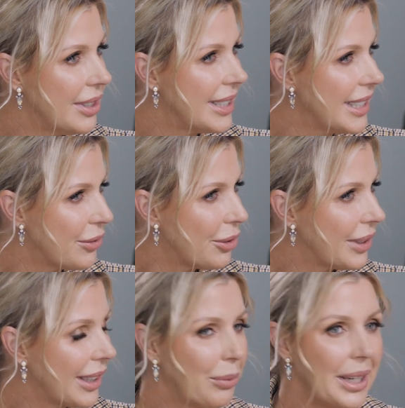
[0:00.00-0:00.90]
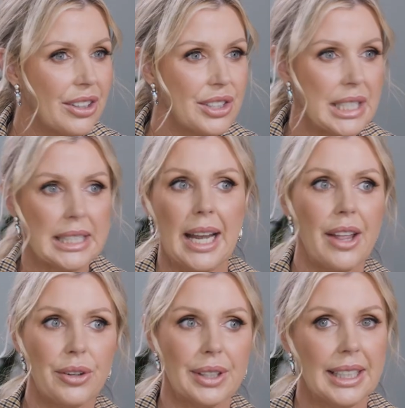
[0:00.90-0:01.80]
is this for real? We're not just
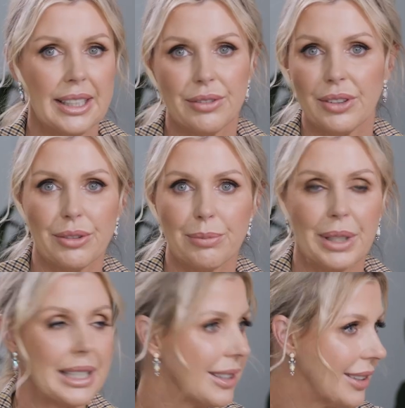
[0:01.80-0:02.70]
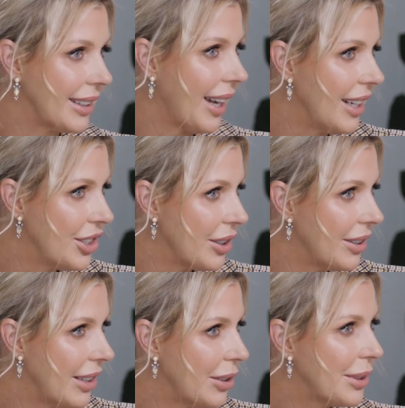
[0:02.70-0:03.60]
gathering here for a pleasant
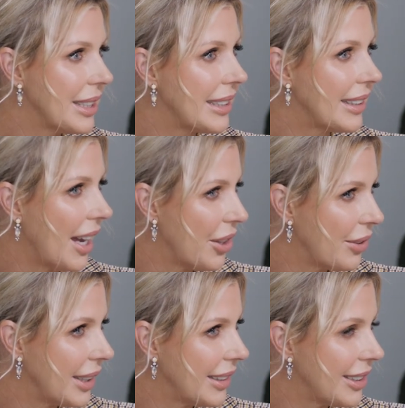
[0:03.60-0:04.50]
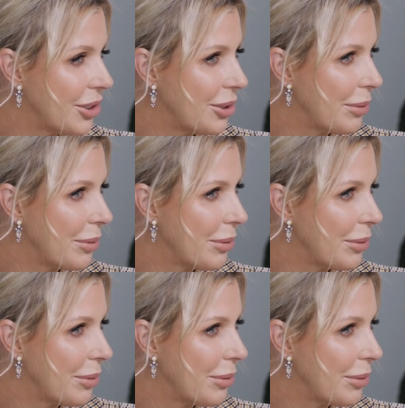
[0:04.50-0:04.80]
occasion. Everyone's gathering to talk